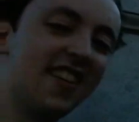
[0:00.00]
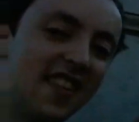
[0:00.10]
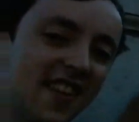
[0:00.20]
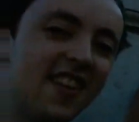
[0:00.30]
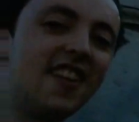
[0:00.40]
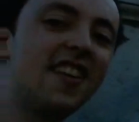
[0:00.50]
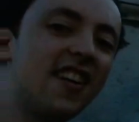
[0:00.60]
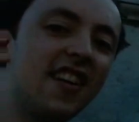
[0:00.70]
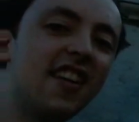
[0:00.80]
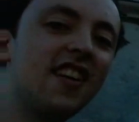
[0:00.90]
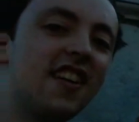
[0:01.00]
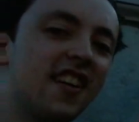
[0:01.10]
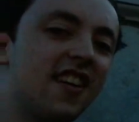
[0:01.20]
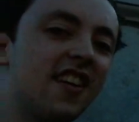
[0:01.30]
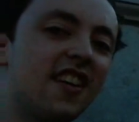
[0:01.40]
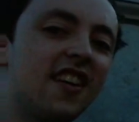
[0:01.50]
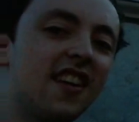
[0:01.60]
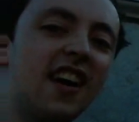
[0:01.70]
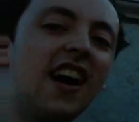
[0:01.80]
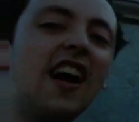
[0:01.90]
from a coast
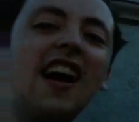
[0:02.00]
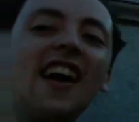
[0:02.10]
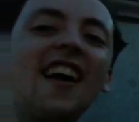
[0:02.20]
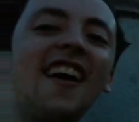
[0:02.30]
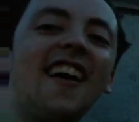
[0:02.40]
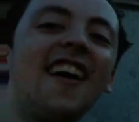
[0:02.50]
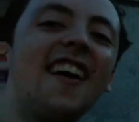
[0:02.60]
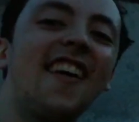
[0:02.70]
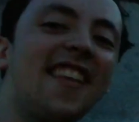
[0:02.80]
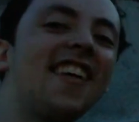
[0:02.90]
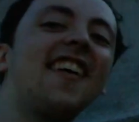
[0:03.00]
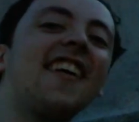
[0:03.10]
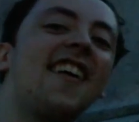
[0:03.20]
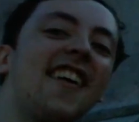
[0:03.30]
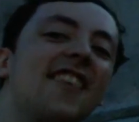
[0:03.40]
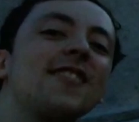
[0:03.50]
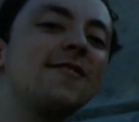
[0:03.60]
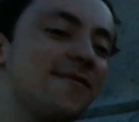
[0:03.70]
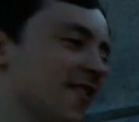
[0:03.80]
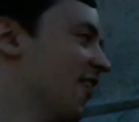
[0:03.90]
of rail?
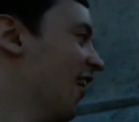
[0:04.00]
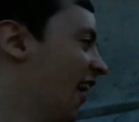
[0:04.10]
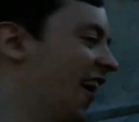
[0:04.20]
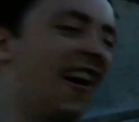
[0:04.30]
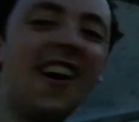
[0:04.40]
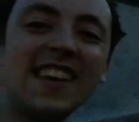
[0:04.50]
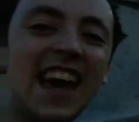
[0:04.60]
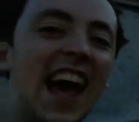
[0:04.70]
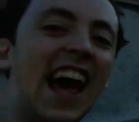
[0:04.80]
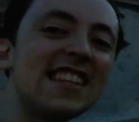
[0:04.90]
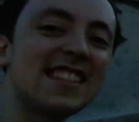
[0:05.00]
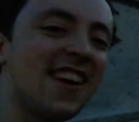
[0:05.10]
Oh, yes!